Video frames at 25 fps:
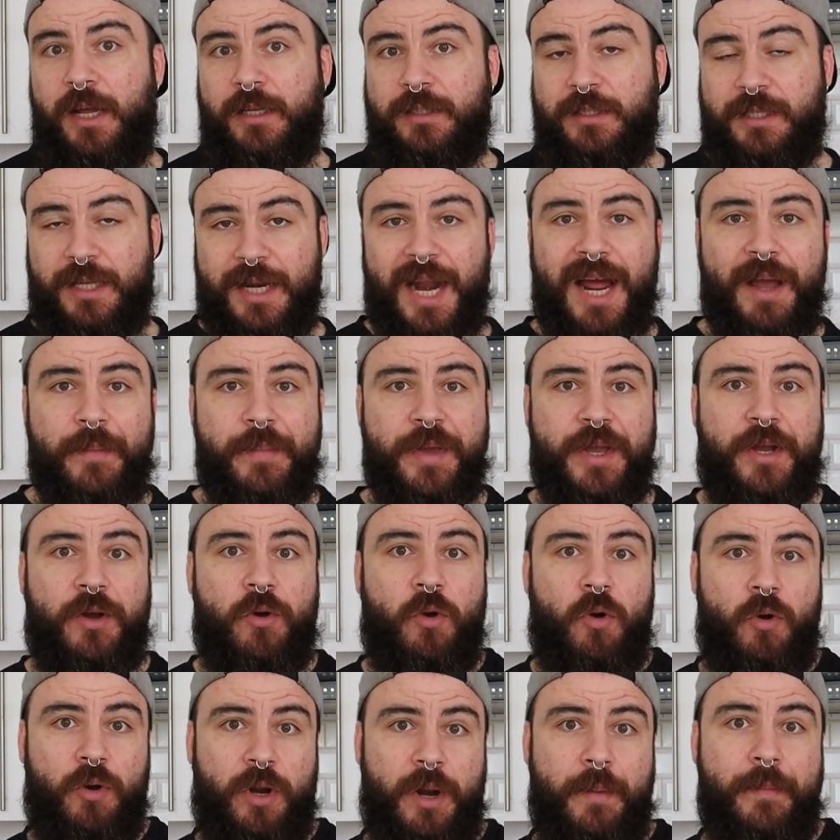
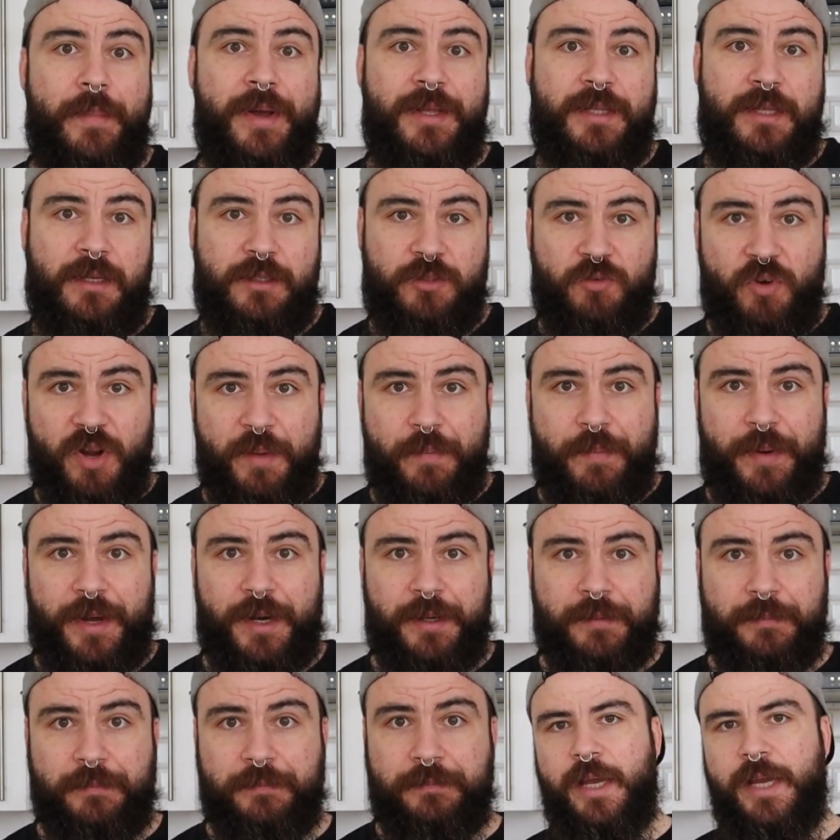ceramic or a metal
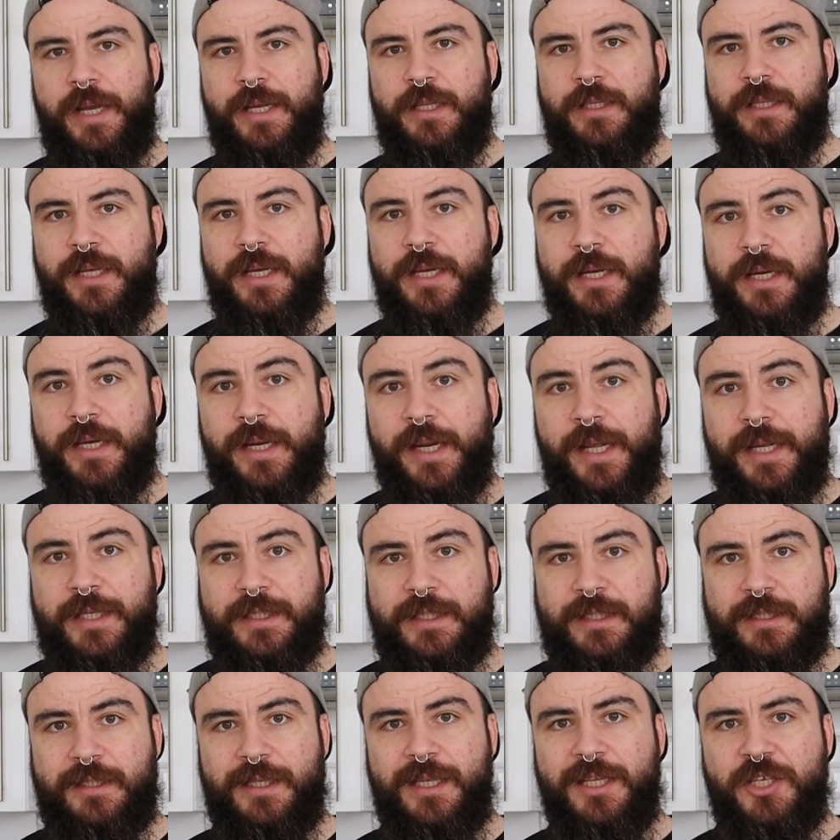dripper, it
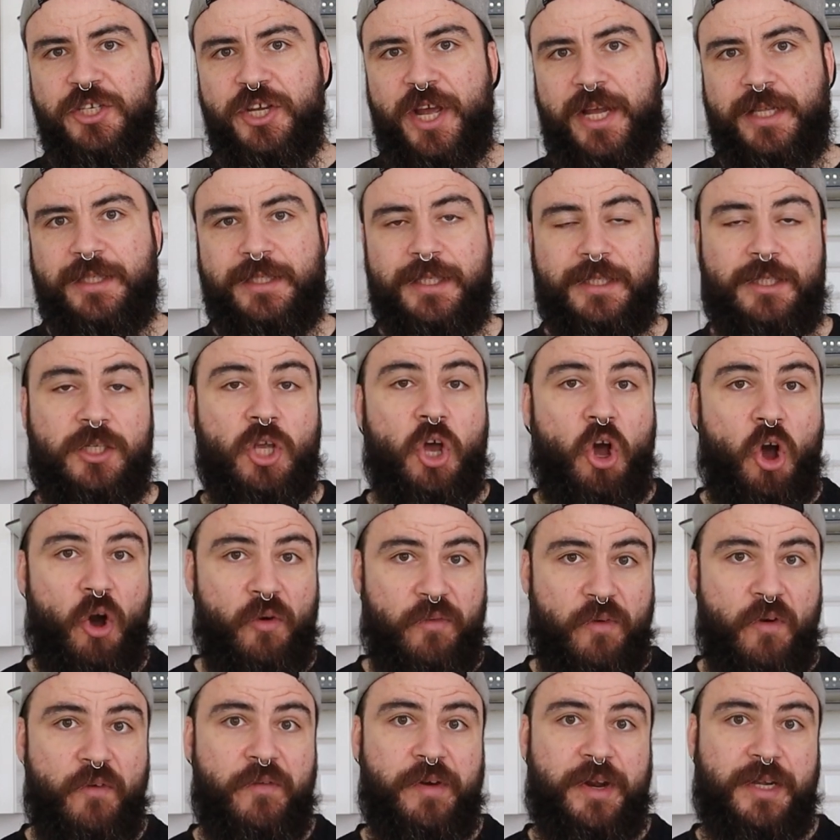increases the chances
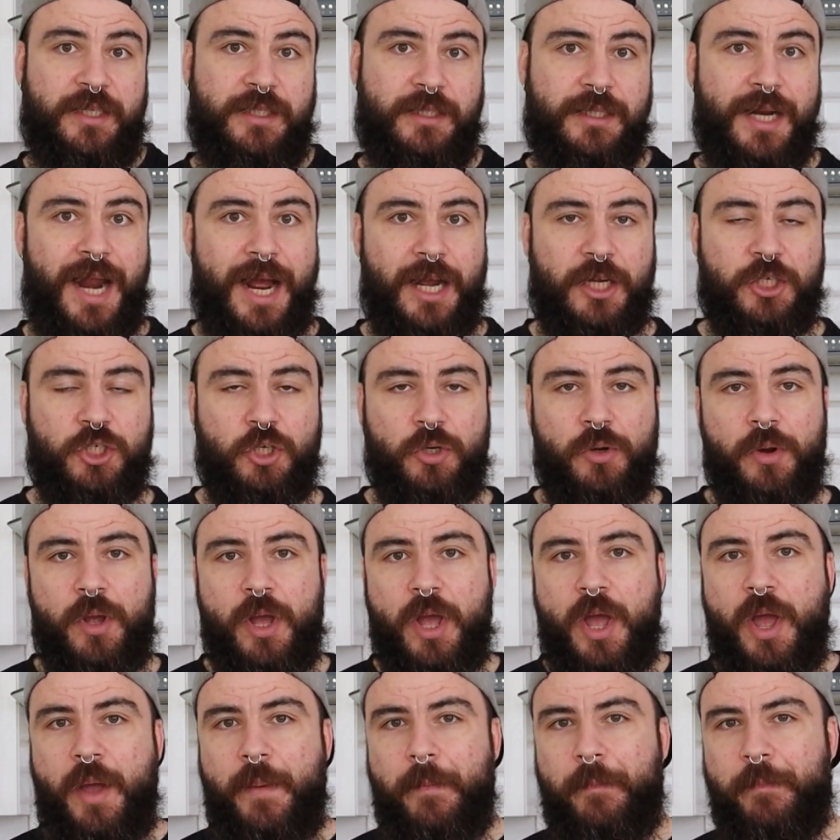of over extraction,
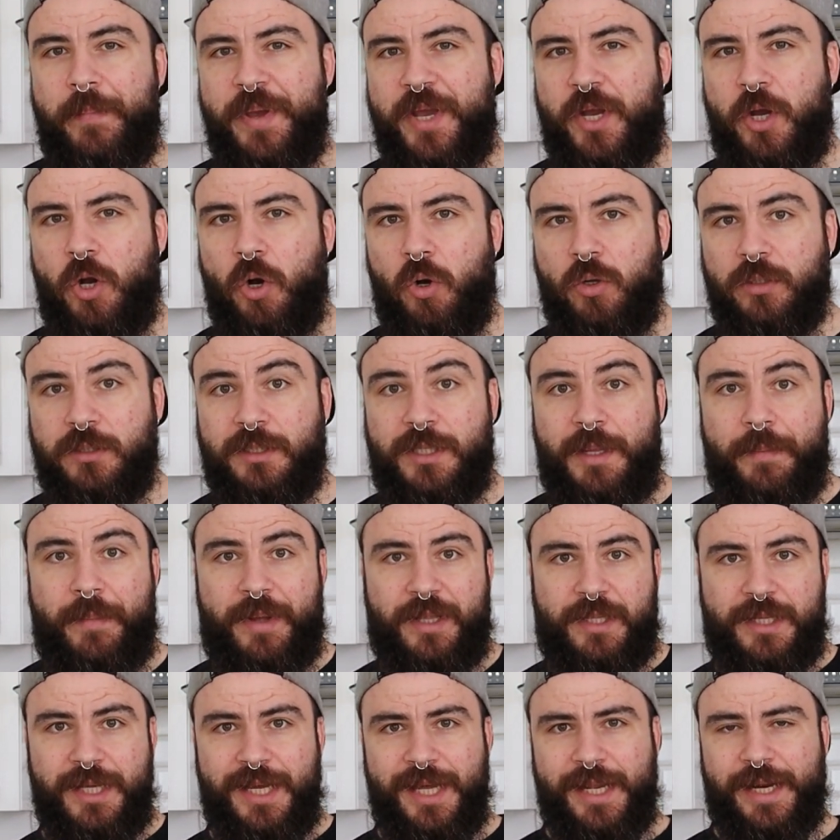because the
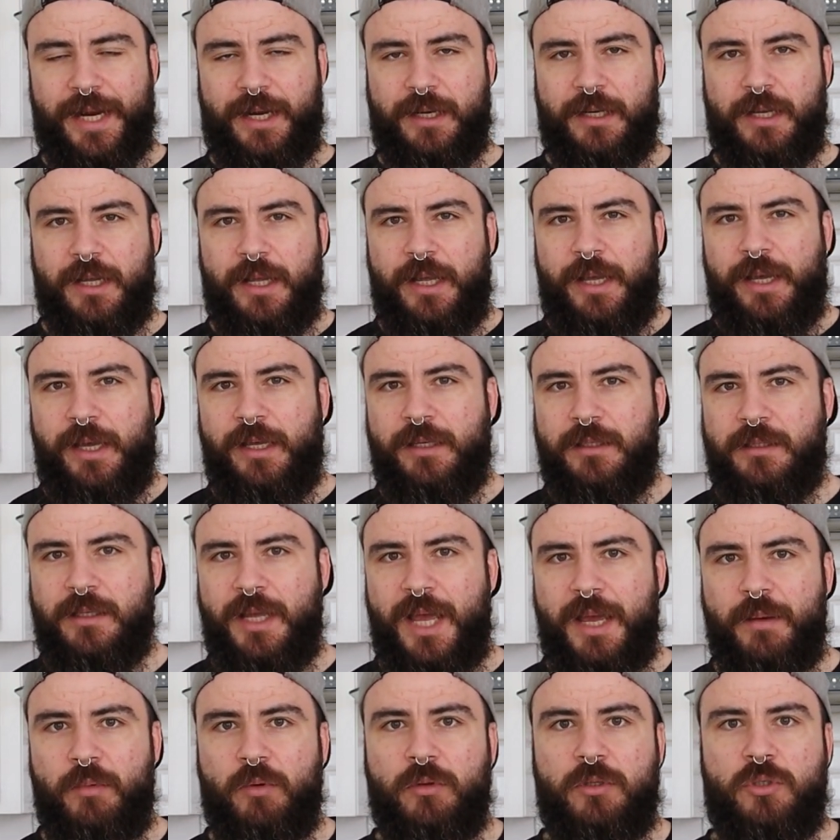material is
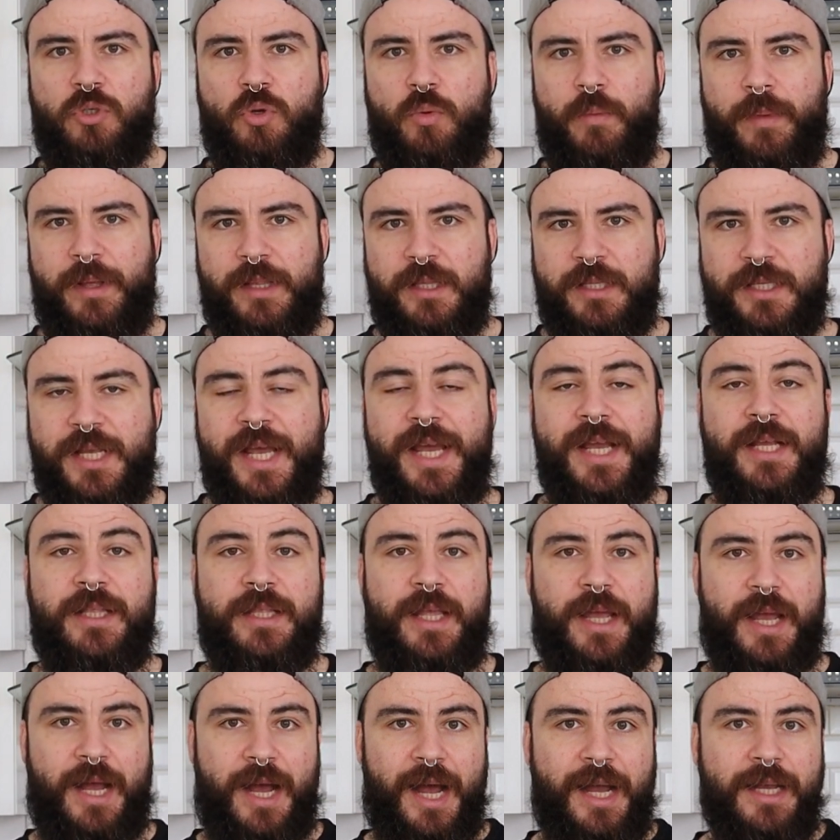able to maintain
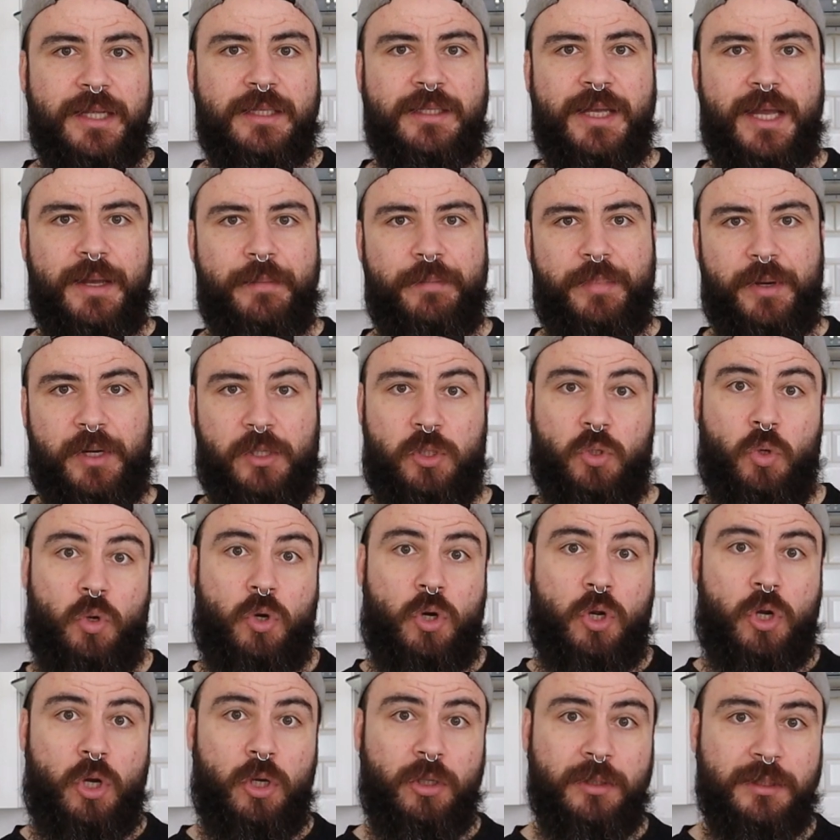the high temperature
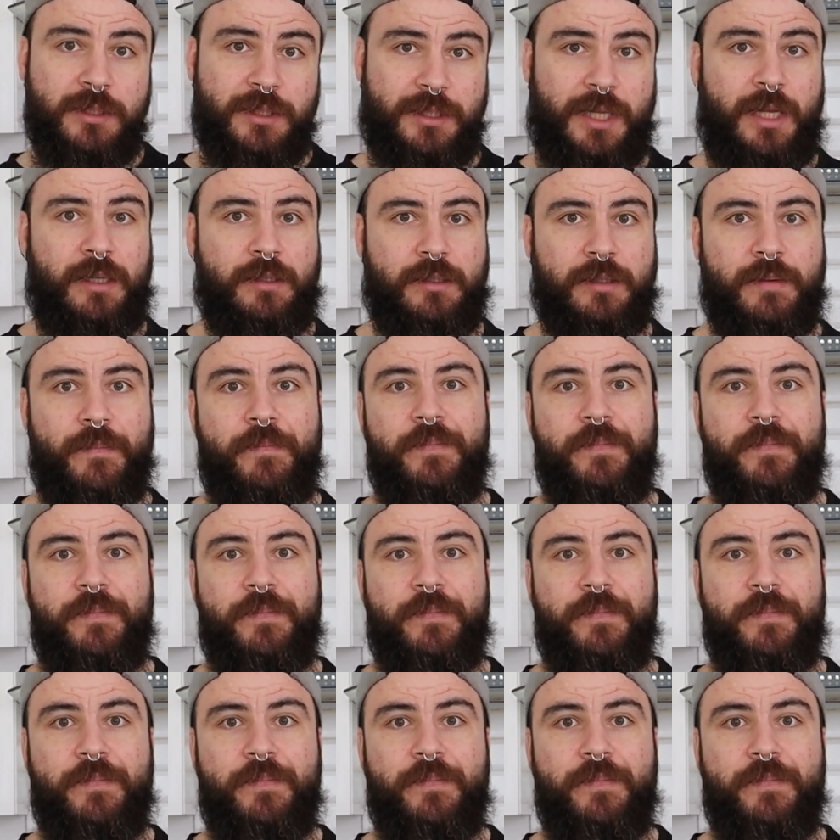constant